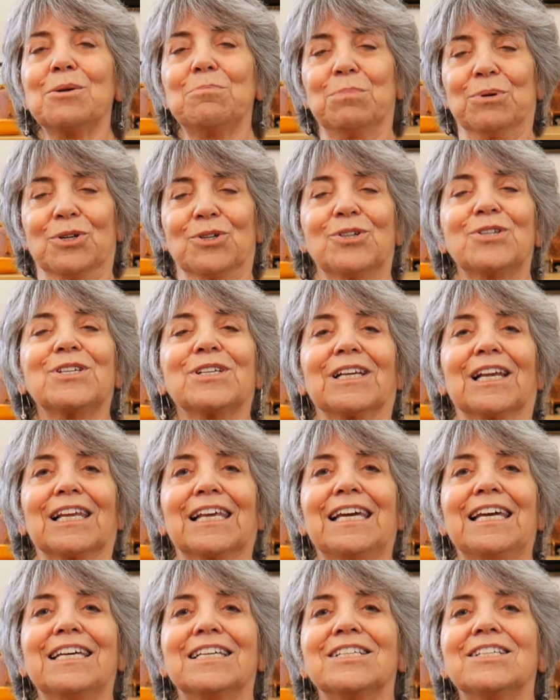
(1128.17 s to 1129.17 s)
it
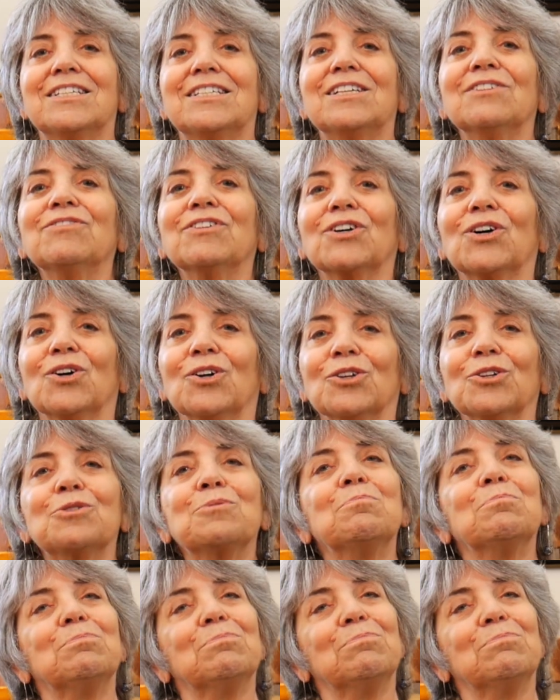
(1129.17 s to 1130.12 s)
personally is difficult,